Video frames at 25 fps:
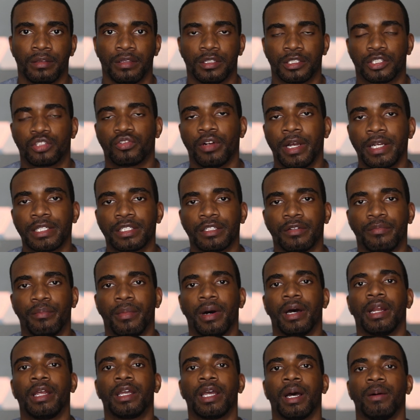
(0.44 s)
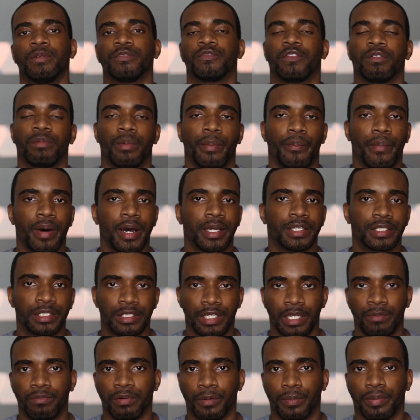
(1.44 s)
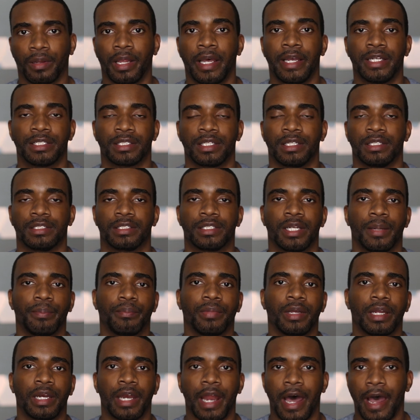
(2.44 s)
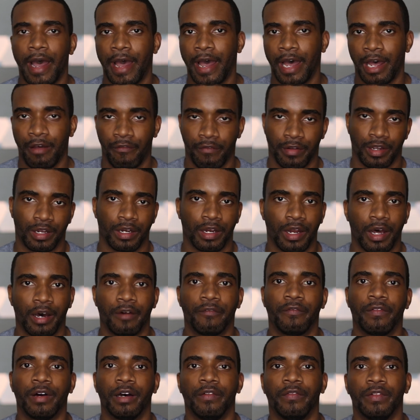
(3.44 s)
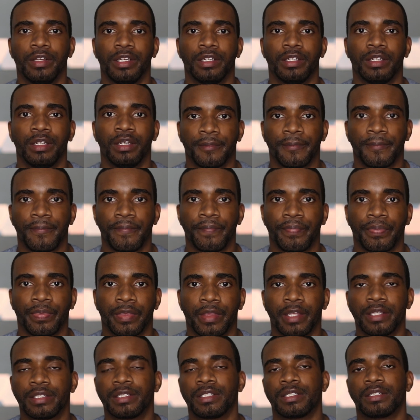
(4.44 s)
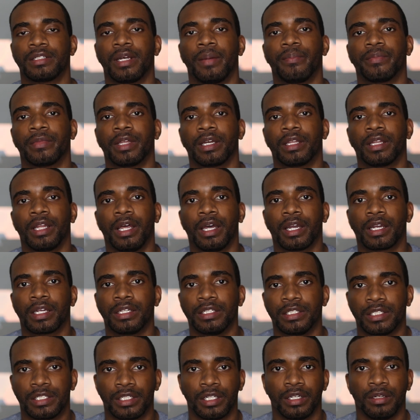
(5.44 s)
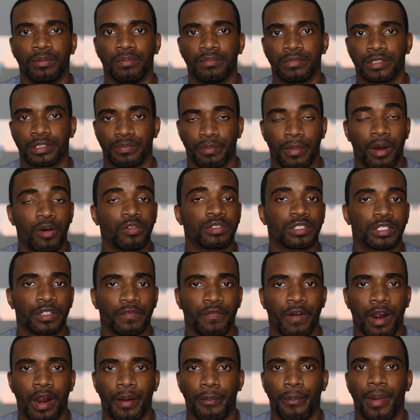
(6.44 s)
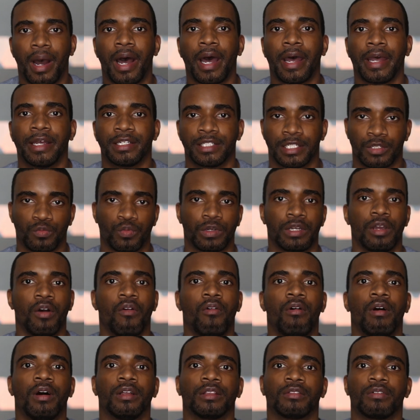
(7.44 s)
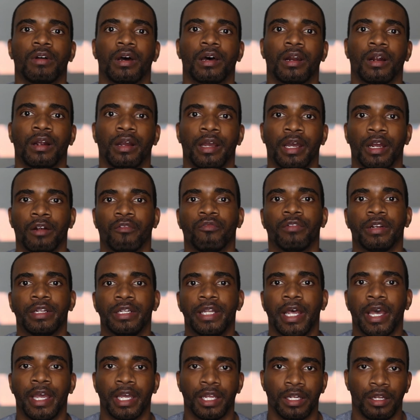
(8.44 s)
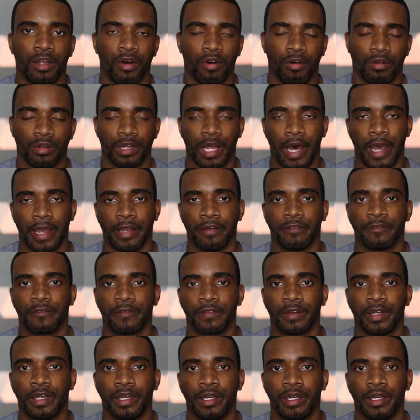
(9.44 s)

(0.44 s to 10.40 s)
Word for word: The stress of money comes from a much deeper place than simply not having enough of it. This is something that consumes most of our minds as we go on throughout our everyday adult life.